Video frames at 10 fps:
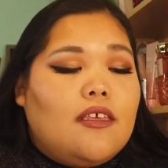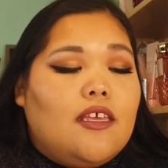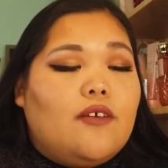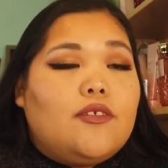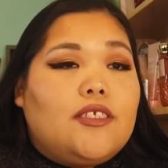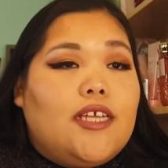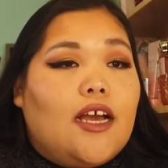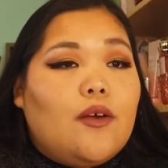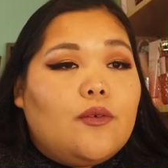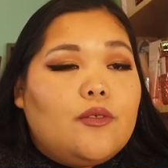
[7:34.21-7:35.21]
Yaunta
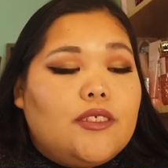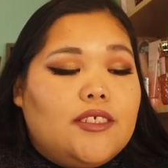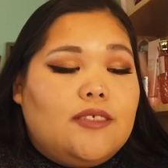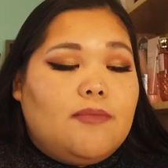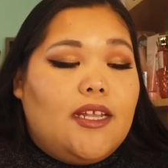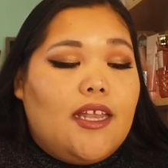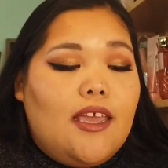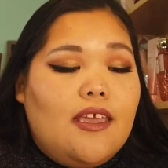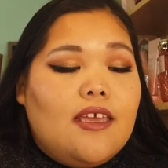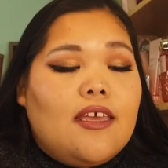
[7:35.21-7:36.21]
down is
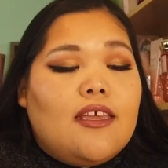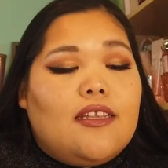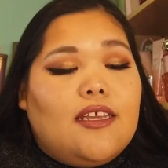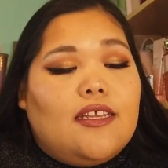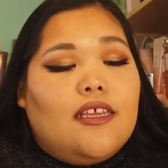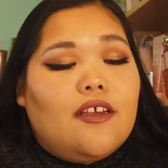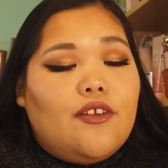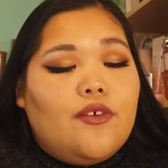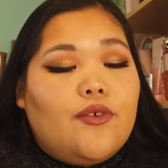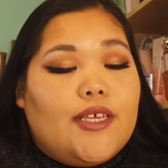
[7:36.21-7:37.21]
Monday.
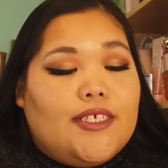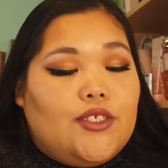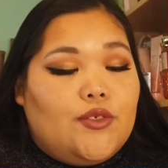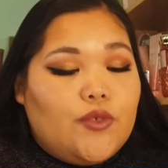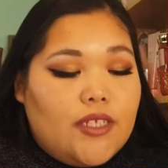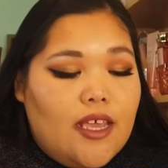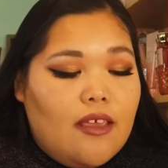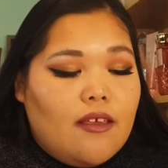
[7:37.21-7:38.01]
Degnihadu is Tuesday.